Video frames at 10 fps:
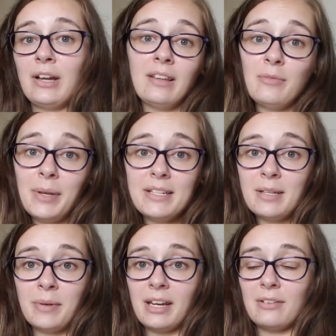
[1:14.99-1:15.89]
I love painting
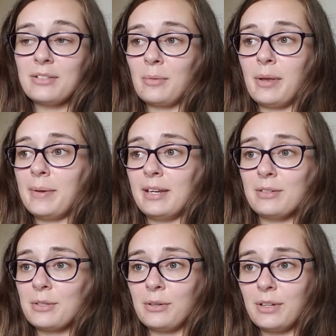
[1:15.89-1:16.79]
my nails. I'll paint my
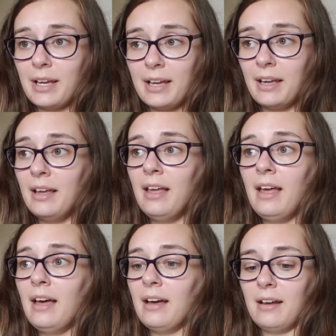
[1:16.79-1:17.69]
nails all day.
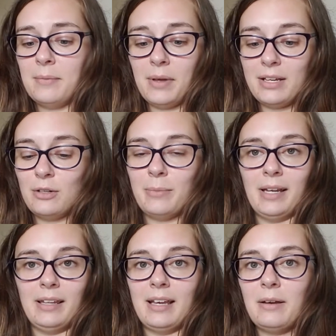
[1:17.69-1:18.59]
Um, I don't
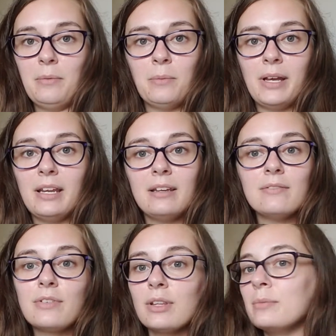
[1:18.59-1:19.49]
mind like waiting
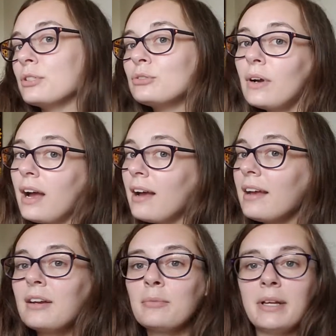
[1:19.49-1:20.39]
for them to dry.
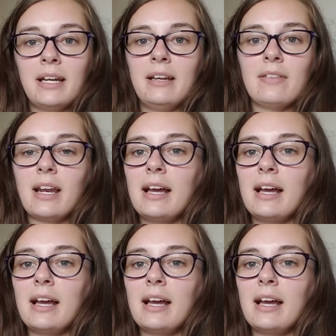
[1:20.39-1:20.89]
I don't mind any of that.